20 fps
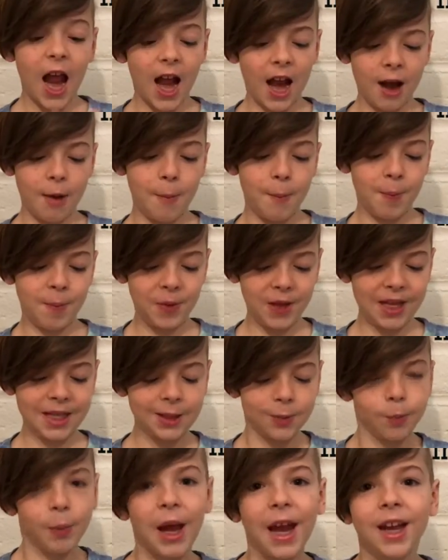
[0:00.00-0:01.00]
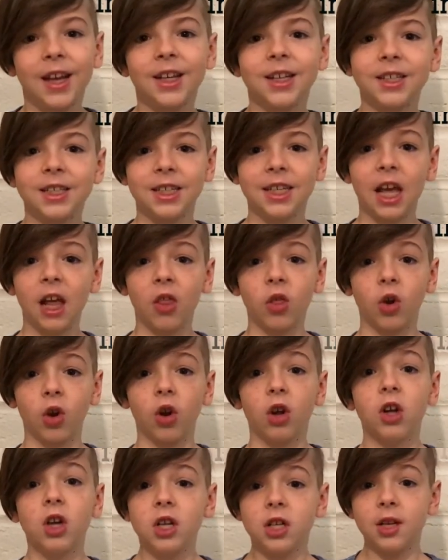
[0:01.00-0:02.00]
And gets banded
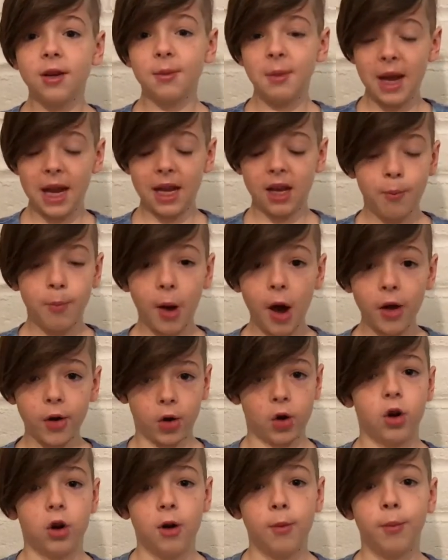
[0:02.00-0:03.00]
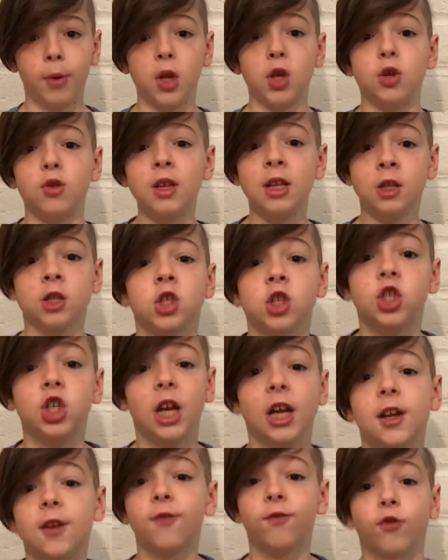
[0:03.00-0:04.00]
together to make butter. But you need to
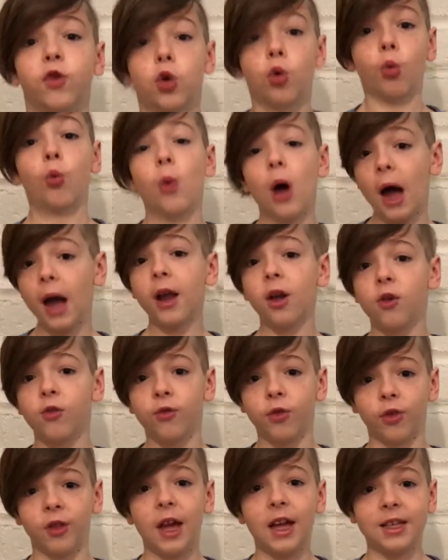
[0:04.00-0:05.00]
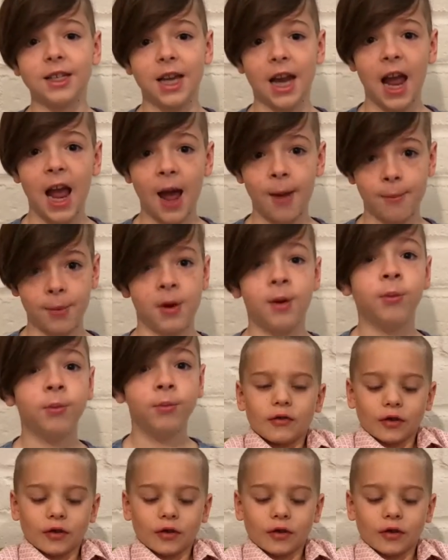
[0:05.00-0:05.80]
shake it for a while for that to happen.